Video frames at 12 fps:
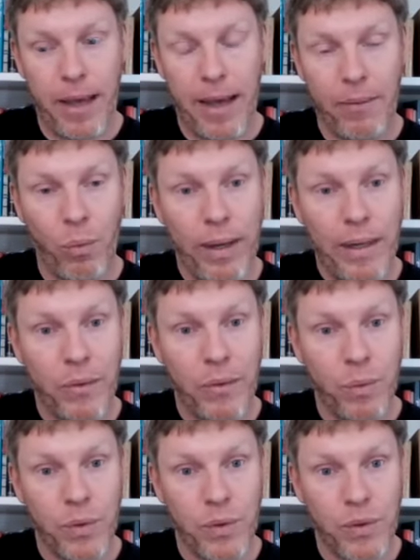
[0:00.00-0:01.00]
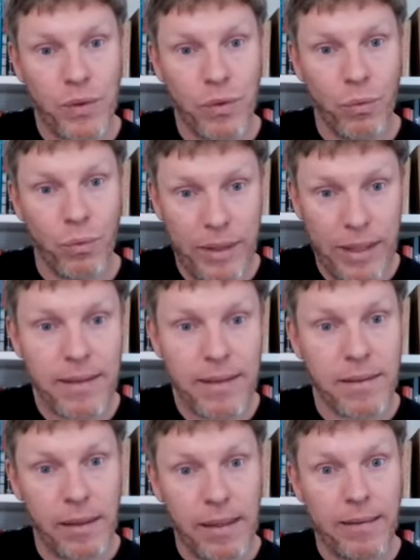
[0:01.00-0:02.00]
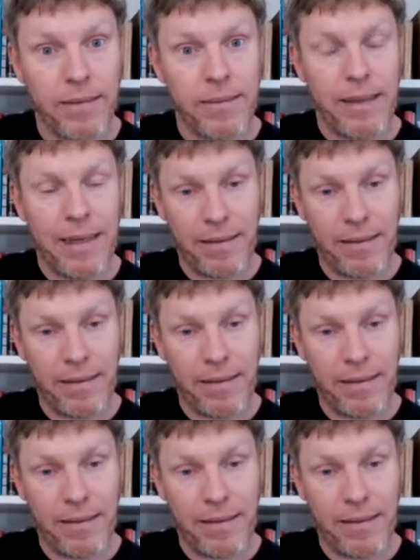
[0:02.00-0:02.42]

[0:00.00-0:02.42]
And when it was redesigned